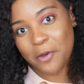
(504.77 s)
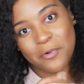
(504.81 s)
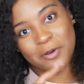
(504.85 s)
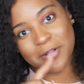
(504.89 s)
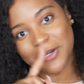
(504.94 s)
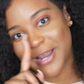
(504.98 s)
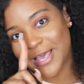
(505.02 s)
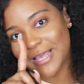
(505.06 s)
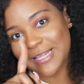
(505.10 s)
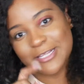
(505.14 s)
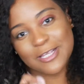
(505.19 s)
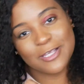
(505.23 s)
We're
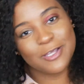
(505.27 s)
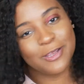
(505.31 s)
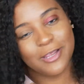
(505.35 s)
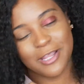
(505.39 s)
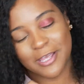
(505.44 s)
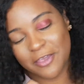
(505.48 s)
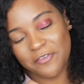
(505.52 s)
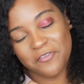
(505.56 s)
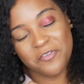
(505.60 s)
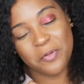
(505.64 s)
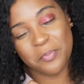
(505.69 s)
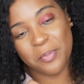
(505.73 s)
not
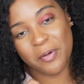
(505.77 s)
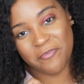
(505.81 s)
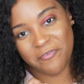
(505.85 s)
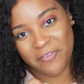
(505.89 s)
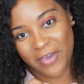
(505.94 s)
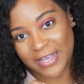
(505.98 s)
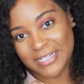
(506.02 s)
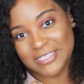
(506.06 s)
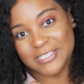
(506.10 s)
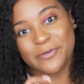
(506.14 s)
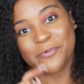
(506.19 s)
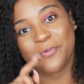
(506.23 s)
looking for
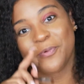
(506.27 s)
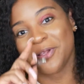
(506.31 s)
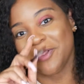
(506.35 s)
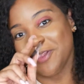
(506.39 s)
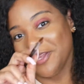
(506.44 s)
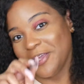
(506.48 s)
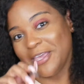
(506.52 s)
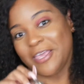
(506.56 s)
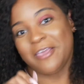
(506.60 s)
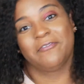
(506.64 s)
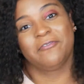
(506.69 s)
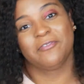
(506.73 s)
perfection, we're
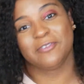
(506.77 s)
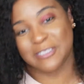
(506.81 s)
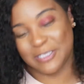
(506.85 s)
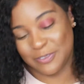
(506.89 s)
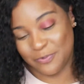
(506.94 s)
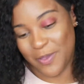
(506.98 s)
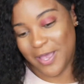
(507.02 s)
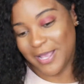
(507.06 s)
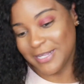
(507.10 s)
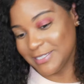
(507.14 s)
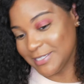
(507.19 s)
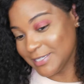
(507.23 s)
looking for
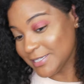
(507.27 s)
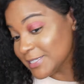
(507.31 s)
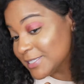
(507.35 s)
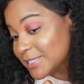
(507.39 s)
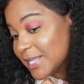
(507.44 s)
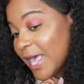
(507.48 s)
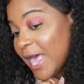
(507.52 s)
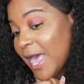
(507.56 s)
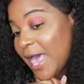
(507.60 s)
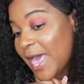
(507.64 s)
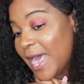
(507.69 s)
swatches.